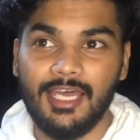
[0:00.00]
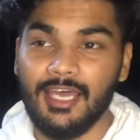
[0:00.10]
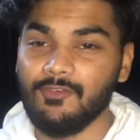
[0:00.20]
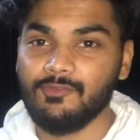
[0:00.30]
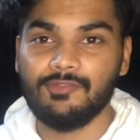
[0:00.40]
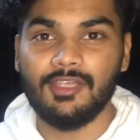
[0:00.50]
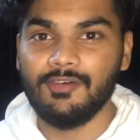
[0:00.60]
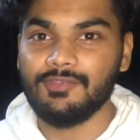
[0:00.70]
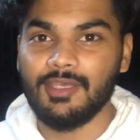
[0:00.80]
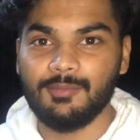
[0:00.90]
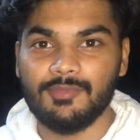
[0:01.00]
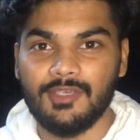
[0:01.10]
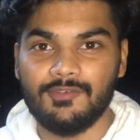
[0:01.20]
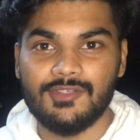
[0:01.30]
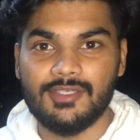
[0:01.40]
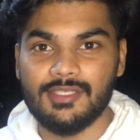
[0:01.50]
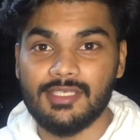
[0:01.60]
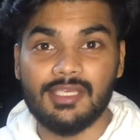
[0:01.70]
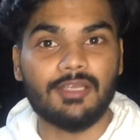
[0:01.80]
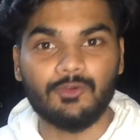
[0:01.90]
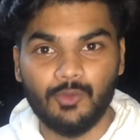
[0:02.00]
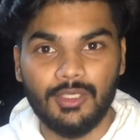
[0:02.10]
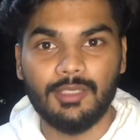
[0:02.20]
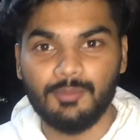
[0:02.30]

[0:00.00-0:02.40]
I've loved them ever since I started reading